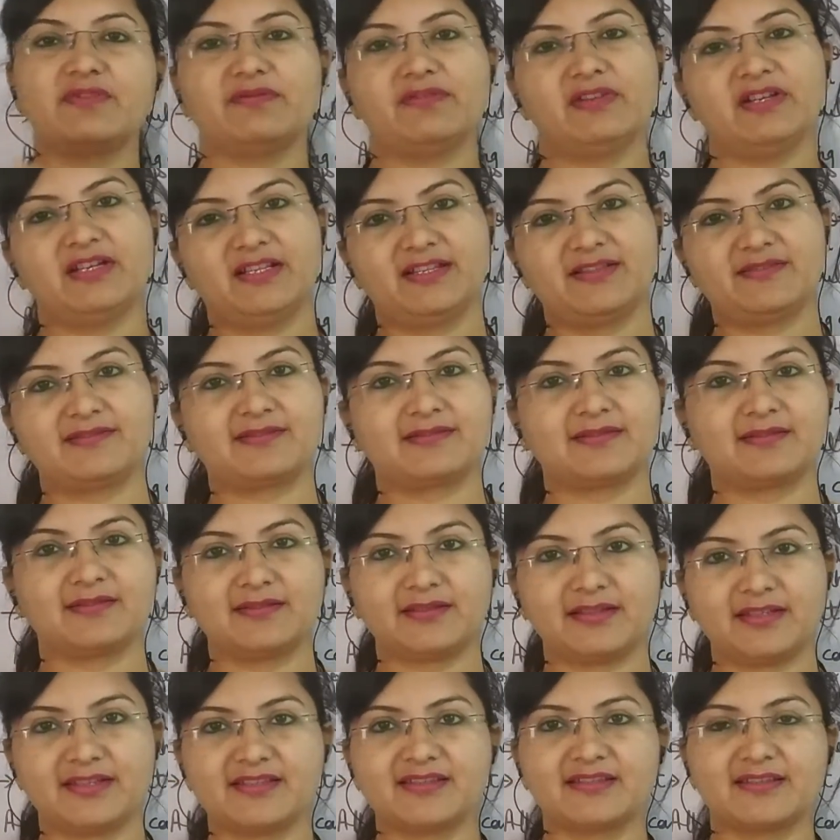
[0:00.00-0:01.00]
we will
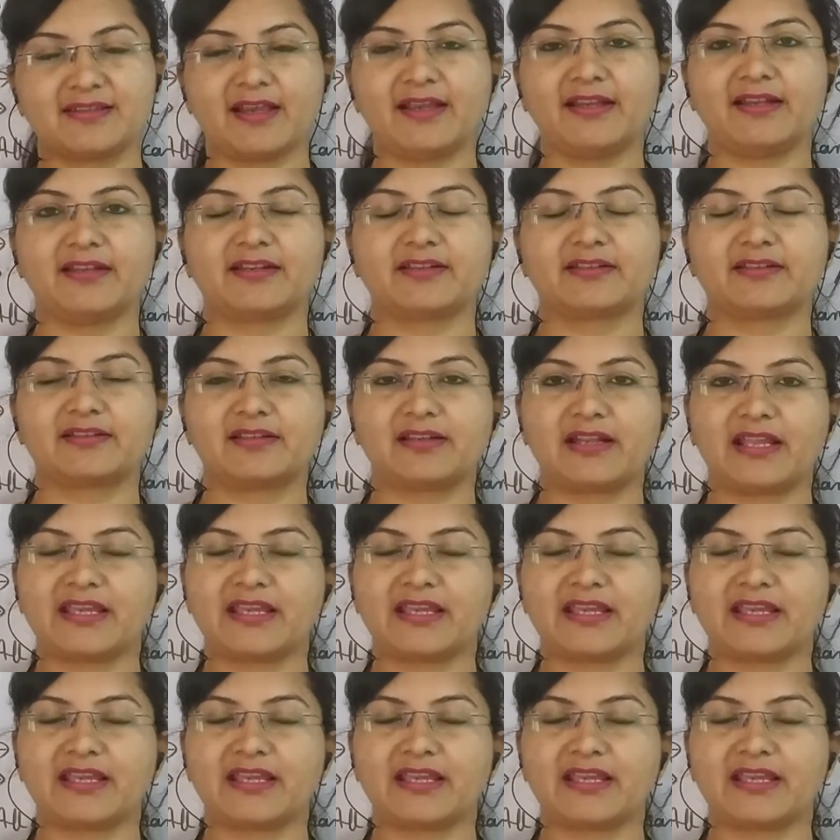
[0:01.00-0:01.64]
insert inside it.